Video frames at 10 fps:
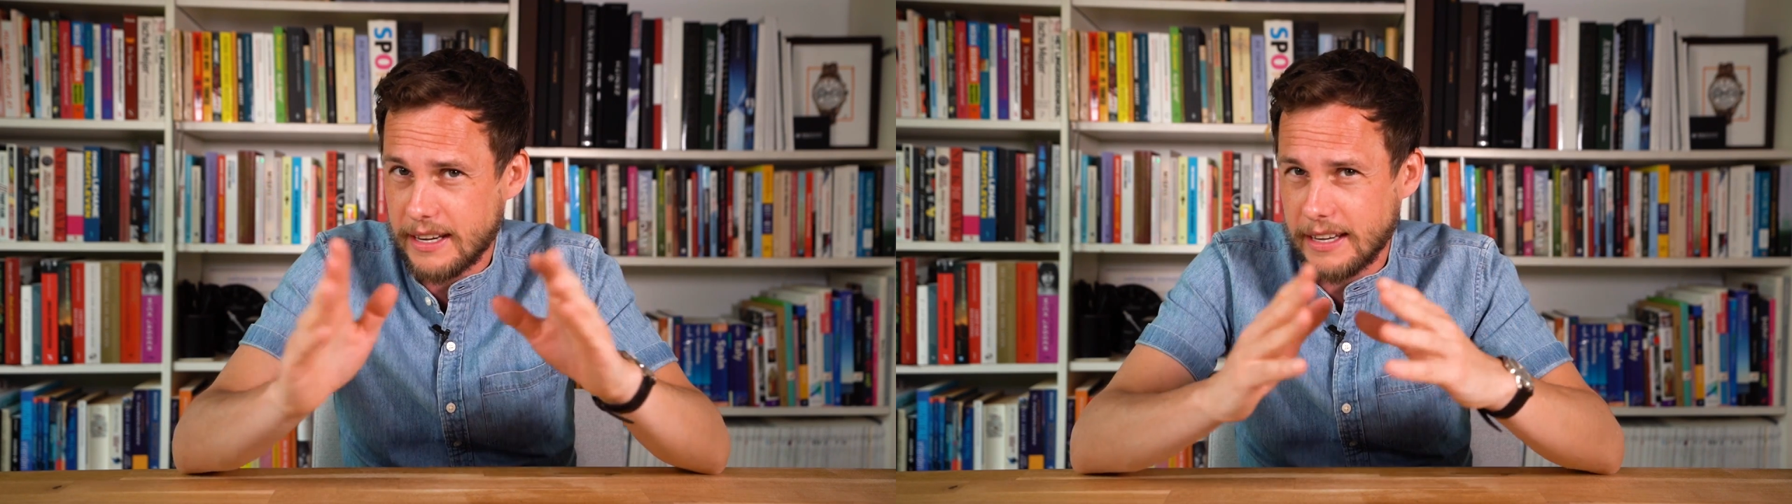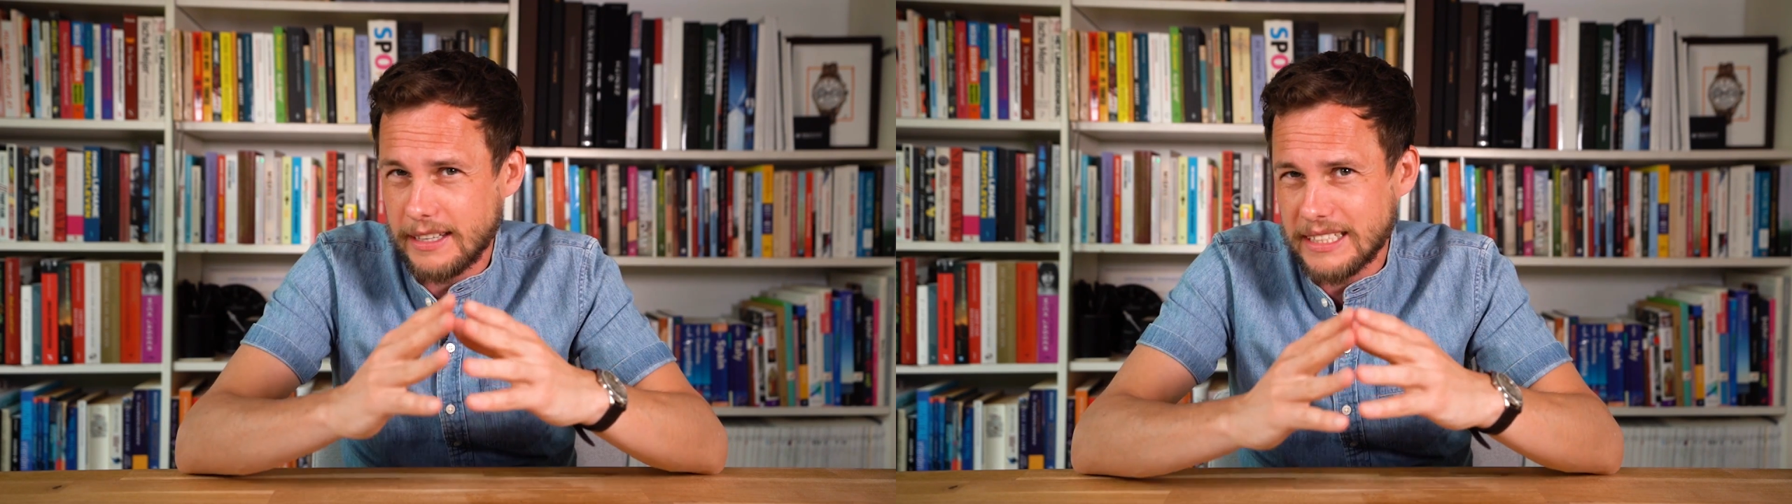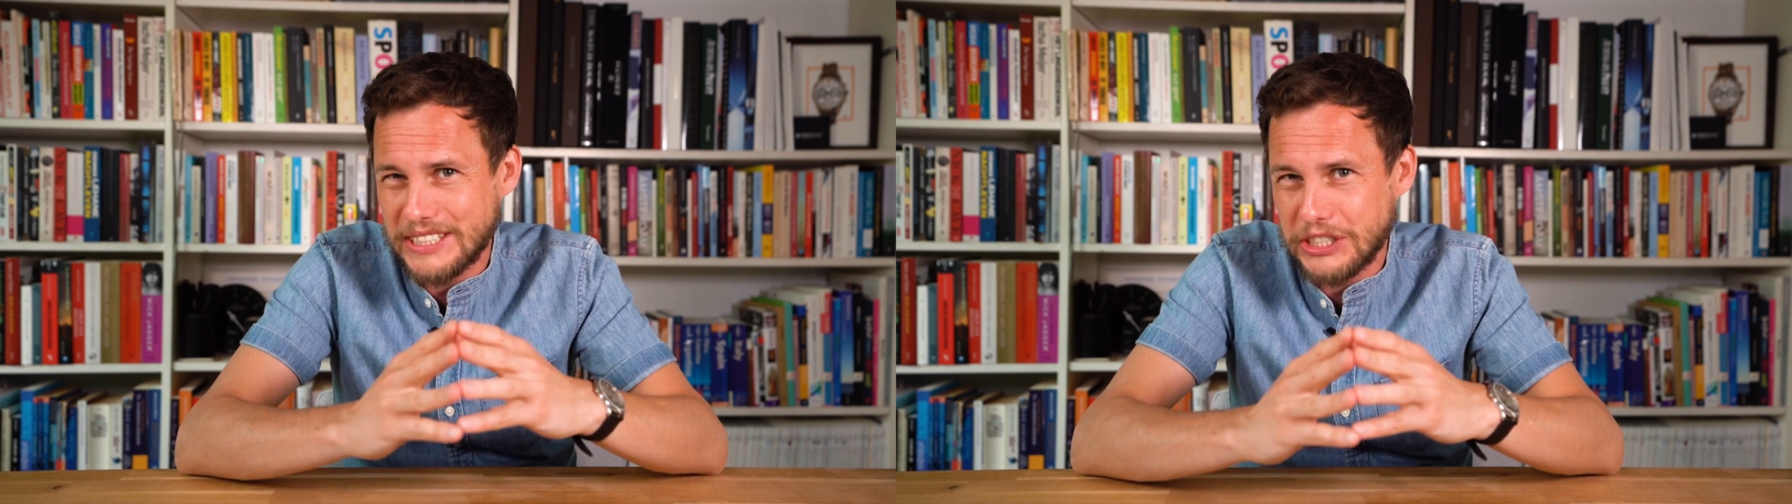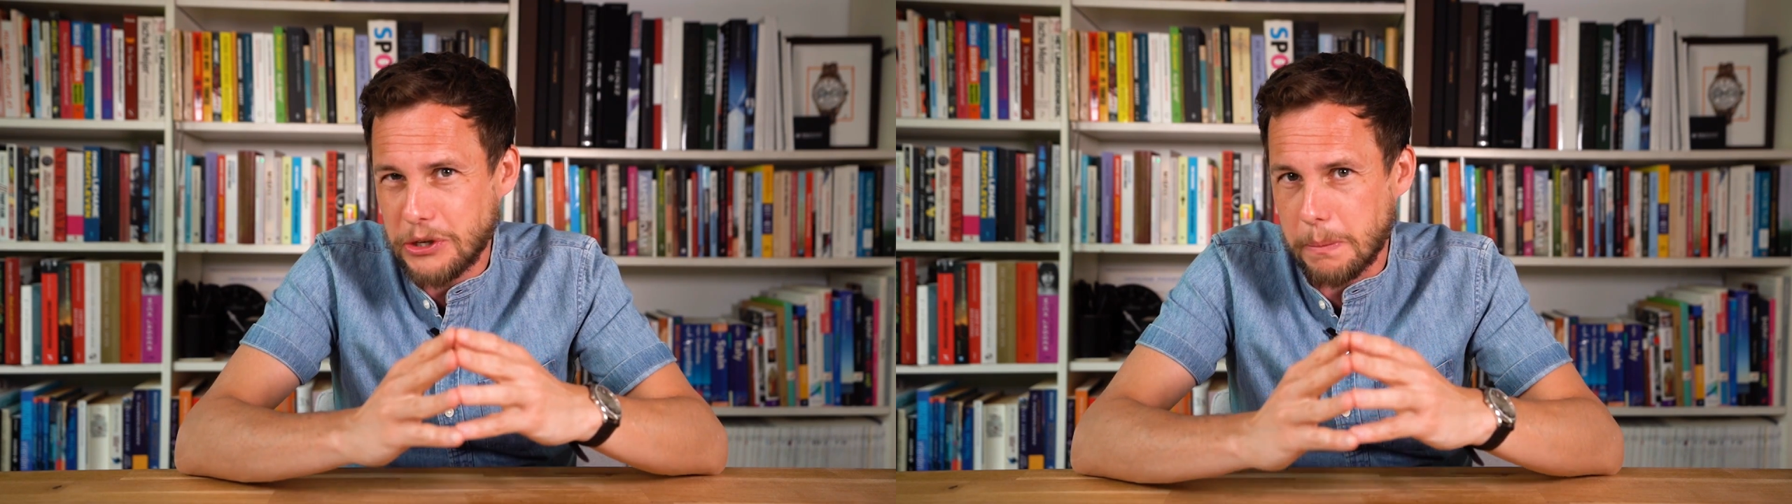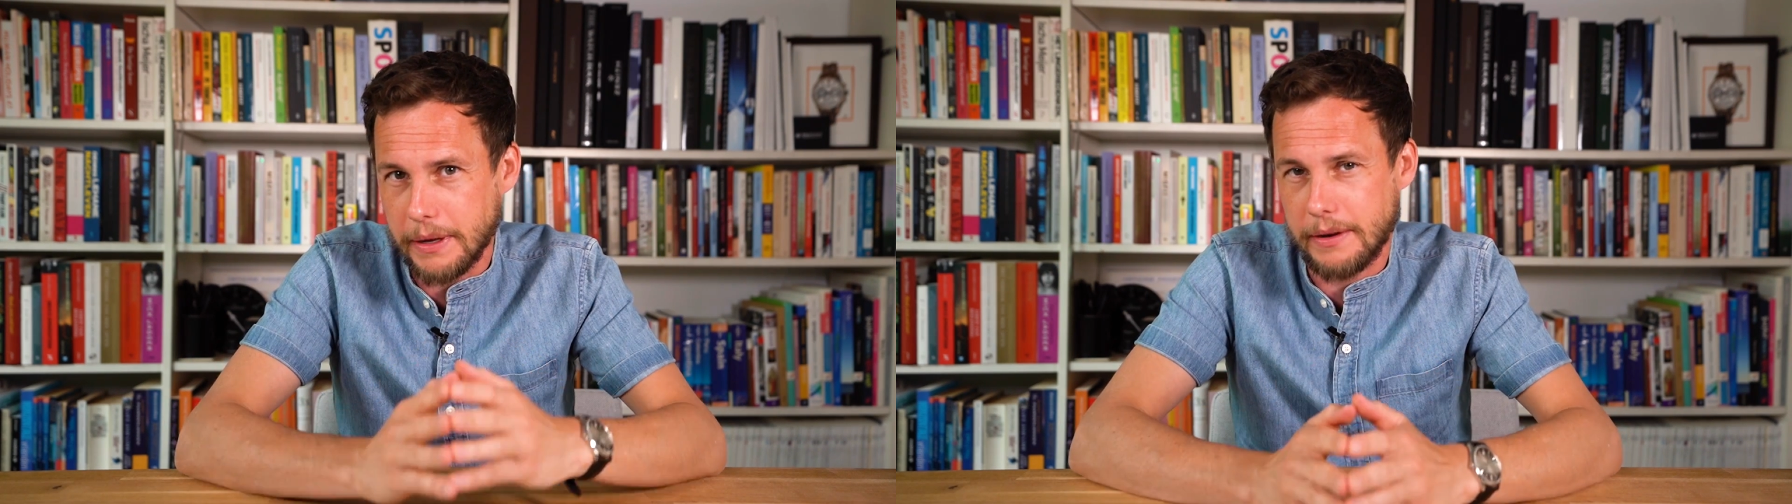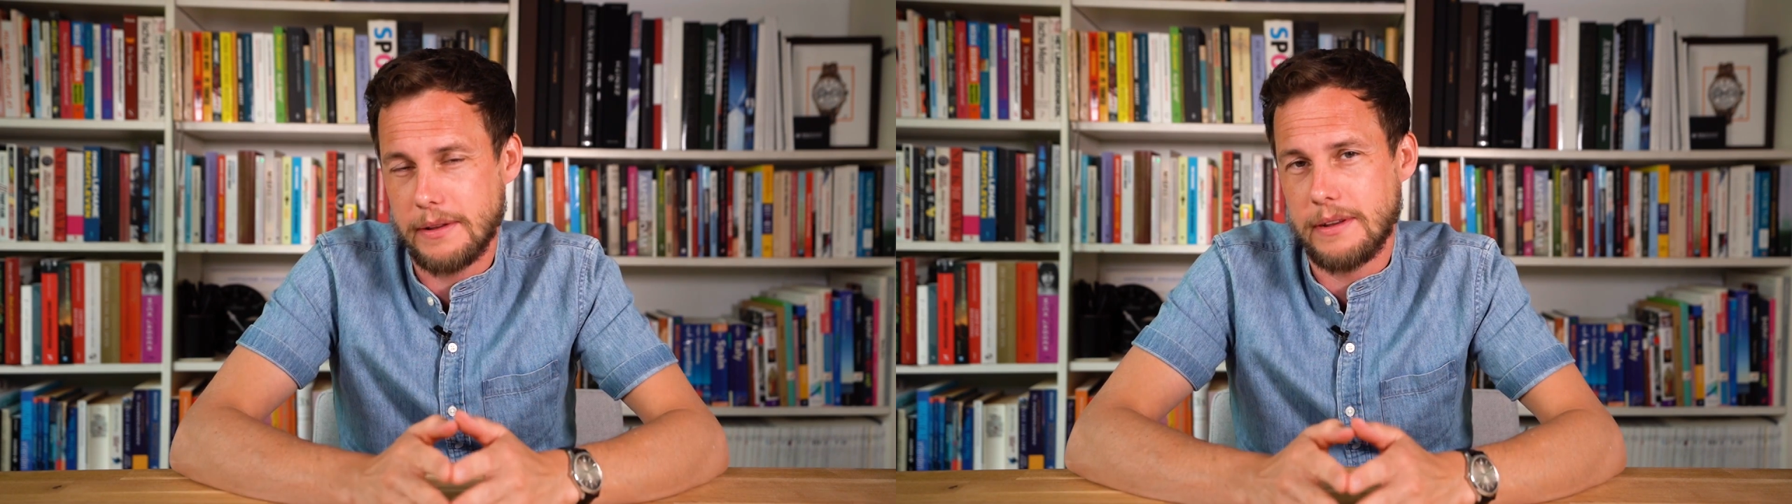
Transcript: It is stupid